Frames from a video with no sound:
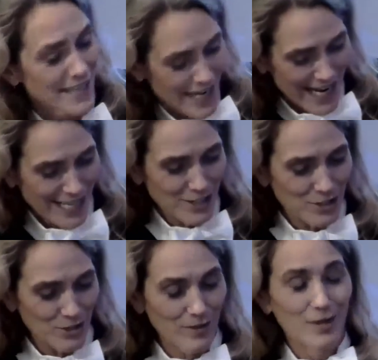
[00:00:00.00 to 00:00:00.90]
I asked
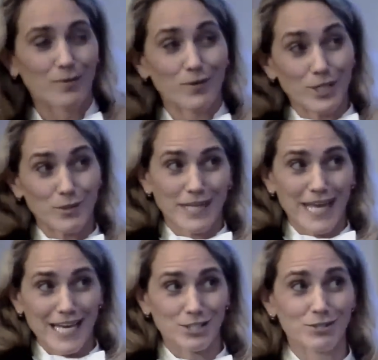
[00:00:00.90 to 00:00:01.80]
you, were you
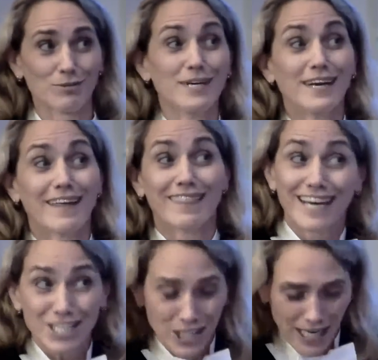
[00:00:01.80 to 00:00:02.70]
related to the
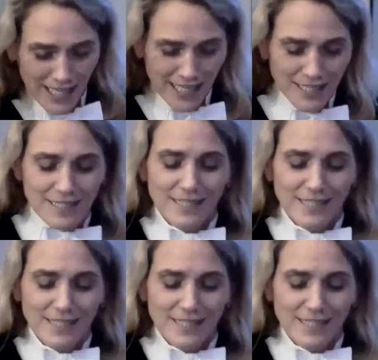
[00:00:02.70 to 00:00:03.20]
Shelley?